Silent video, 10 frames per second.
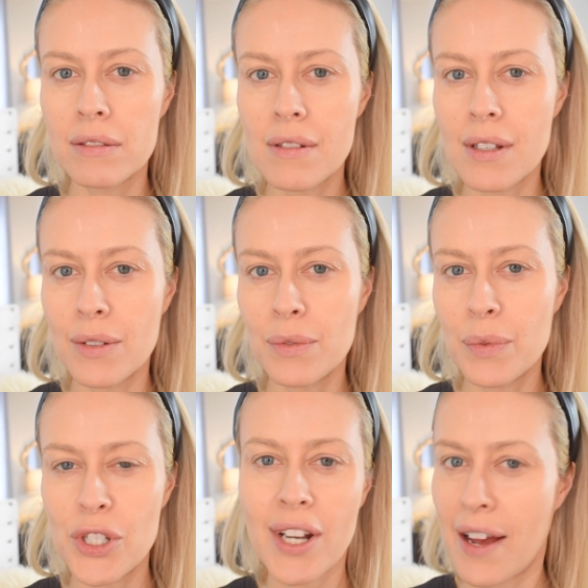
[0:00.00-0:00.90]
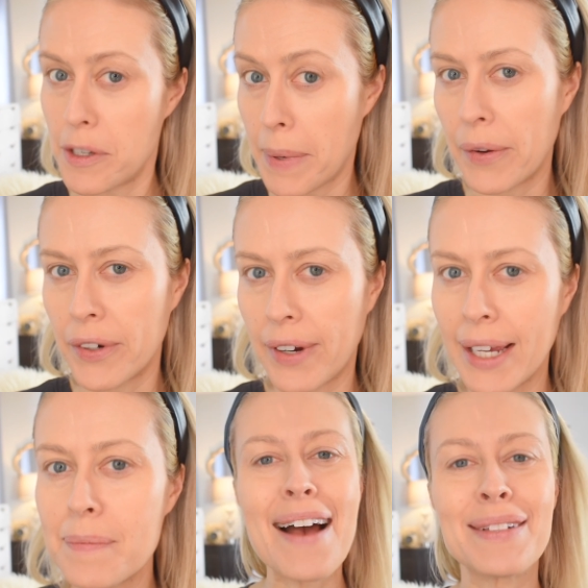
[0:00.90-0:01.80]
So we shouldn't have to powder,
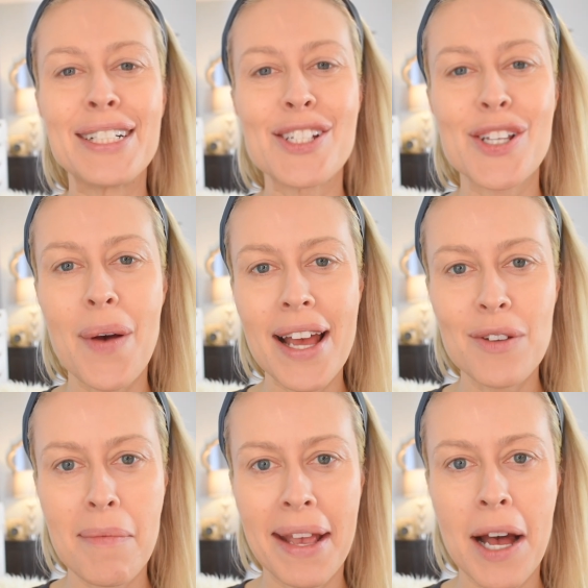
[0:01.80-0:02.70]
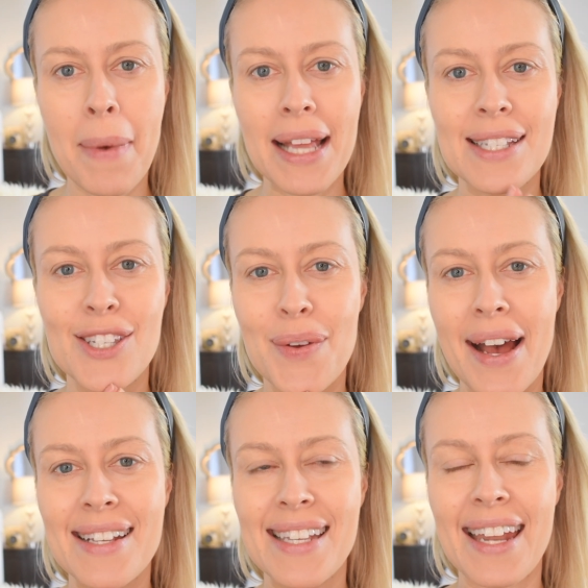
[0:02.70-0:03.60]
right? I'm gonna just go ahead and do my makeup and see you
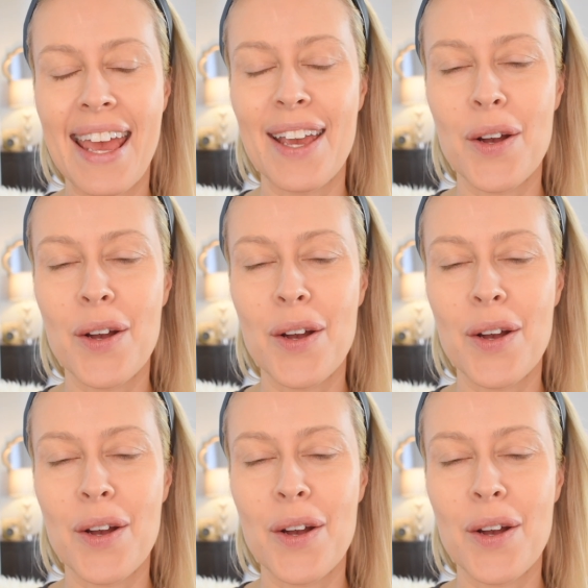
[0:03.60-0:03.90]
guys in a